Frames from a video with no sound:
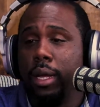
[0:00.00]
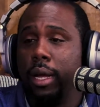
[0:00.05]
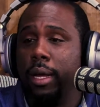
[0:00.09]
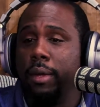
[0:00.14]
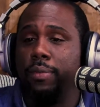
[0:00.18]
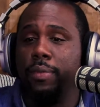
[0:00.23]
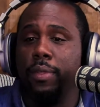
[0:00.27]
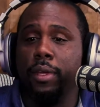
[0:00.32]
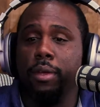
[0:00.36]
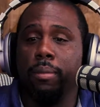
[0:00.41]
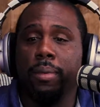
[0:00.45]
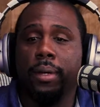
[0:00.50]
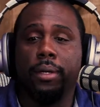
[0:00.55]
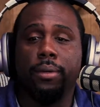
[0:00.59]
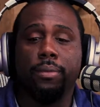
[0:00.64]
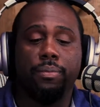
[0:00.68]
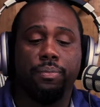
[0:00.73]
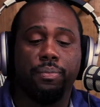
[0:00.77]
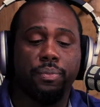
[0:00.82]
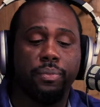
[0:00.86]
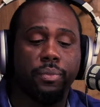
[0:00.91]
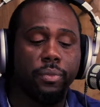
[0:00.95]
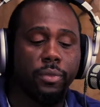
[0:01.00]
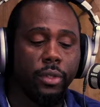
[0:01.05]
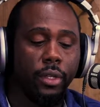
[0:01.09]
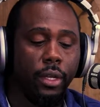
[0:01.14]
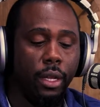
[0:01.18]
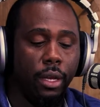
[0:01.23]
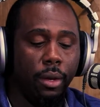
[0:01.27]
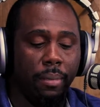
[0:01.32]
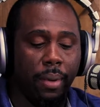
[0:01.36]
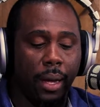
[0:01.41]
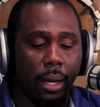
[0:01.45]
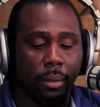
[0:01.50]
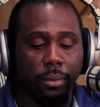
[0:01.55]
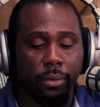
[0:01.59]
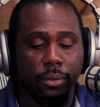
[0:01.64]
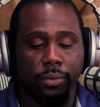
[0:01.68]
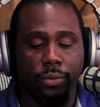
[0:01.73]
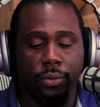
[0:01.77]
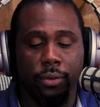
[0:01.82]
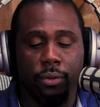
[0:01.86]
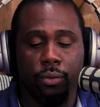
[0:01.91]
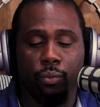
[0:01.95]
I'll think about in the Bible,
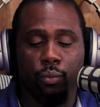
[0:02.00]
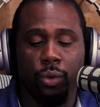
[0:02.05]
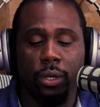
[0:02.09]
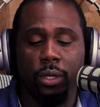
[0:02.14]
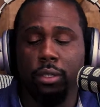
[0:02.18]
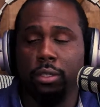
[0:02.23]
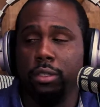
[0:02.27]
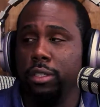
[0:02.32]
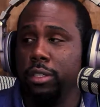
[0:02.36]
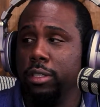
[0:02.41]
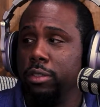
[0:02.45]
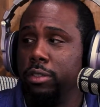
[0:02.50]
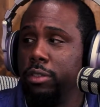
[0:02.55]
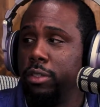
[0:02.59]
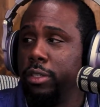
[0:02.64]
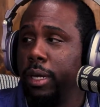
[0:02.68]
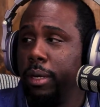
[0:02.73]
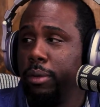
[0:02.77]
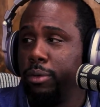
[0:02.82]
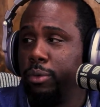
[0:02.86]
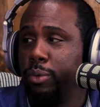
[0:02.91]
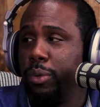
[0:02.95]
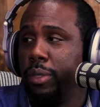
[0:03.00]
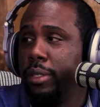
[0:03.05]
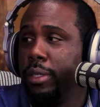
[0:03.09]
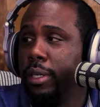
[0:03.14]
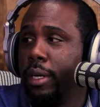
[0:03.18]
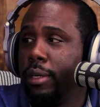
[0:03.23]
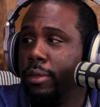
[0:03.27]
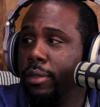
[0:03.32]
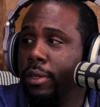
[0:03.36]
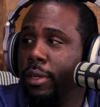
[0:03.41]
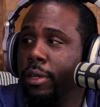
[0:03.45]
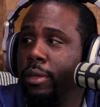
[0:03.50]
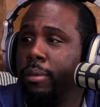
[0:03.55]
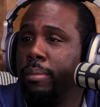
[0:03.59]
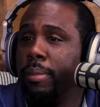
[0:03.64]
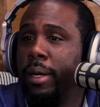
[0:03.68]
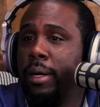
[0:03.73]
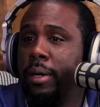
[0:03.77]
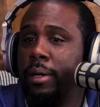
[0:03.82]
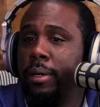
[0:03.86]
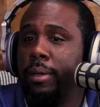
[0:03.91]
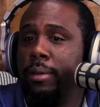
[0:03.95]
if you read in Genesis chapter 29, you hear
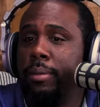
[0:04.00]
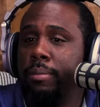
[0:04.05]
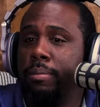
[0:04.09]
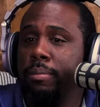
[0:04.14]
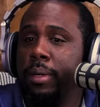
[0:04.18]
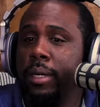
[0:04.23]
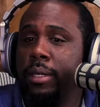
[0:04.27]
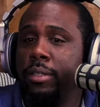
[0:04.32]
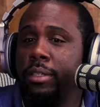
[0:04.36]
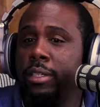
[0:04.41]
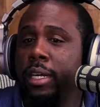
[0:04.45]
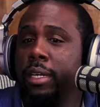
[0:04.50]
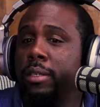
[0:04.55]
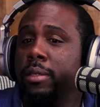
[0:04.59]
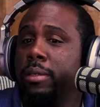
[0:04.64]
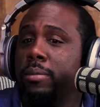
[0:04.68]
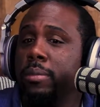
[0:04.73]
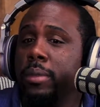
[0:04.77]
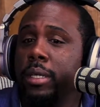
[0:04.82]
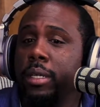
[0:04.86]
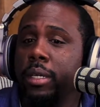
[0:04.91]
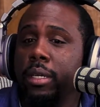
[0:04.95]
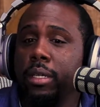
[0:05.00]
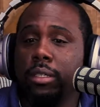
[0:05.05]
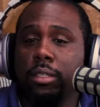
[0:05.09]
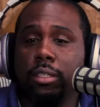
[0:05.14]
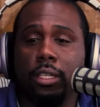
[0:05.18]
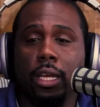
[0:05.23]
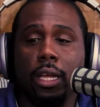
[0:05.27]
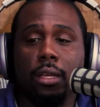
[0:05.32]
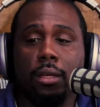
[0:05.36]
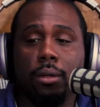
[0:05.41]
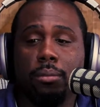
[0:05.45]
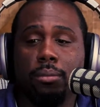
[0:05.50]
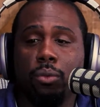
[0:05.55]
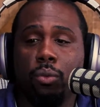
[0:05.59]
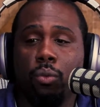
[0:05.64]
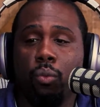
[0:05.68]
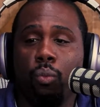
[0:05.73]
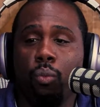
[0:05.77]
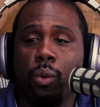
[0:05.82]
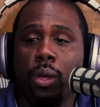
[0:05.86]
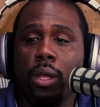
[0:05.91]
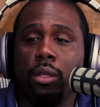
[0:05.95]
about Jacob. Jacob
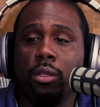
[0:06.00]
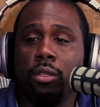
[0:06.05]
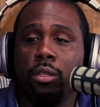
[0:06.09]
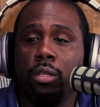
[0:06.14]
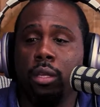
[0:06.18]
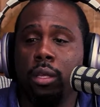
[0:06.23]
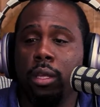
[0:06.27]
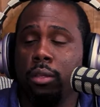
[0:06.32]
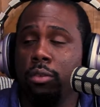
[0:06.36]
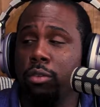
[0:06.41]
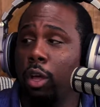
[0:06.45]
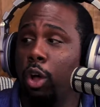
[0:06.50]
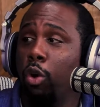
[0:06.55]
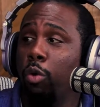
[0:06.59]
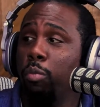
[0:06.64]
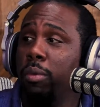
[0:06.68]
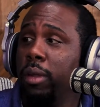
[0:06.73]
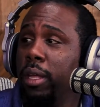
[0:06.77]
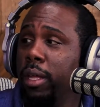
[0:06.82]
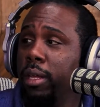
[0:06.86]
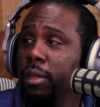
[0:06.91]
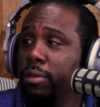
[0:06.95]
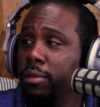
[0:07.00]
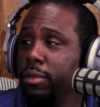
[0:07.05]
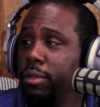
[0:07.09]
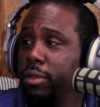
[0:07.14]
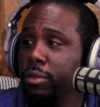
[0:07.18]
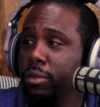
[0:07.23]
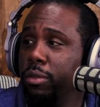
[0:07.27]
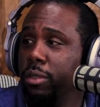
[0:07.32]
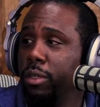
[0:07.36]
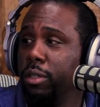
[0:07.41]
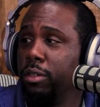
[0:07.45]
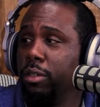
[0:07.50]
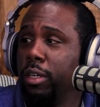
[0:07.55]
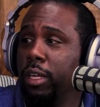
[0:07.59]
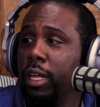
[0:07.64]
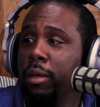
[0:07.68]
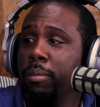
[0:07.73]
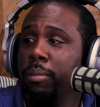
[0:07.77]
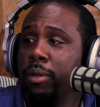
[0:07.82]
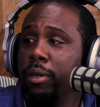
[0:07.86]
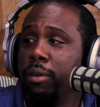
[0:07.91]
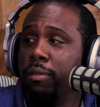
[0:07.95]
went to his homeland, to his uncle
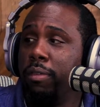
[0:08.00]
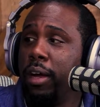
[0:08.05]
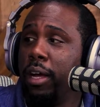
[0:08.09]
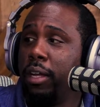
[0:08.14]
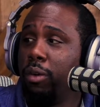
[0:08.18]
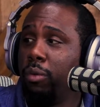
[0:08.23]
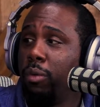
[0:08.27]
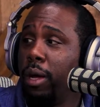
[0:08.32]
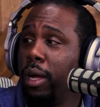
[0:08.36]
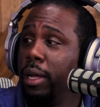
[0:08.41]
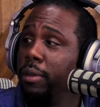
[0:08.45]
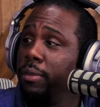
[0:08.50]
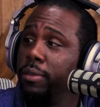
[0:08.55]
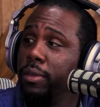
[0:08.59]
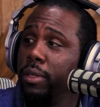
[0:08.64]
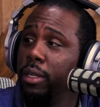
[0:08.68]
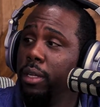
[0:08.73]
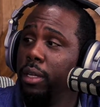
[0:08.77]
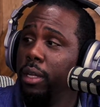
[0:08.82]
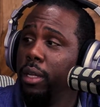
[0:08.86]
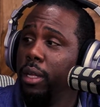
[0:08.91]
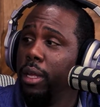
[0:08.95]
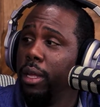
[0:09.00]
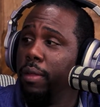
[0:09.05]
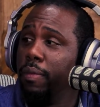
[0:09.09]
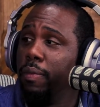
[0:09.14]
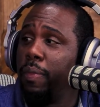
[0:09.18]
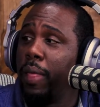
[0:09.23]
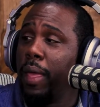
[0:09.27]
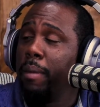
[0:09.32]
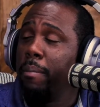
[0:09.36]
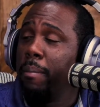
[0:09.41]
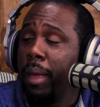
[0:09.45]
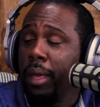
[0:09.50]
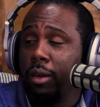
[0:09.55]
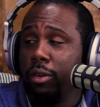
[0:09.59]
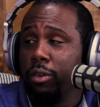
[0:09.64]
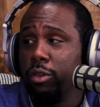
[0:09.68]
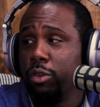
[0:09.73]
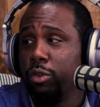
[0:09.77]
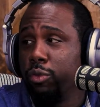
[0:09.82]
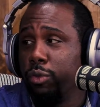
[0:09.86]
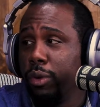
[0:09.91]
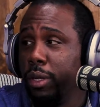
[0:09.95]
Laban, to find a wife. They made
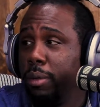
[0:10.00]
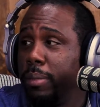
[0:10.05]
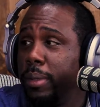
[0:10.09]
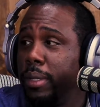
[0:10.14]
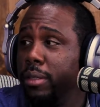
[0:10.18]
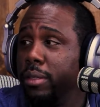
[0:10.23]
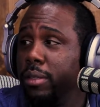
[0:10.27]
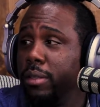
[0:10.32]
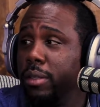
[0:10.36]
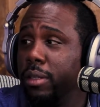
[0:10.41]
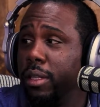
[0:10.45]
an agreement.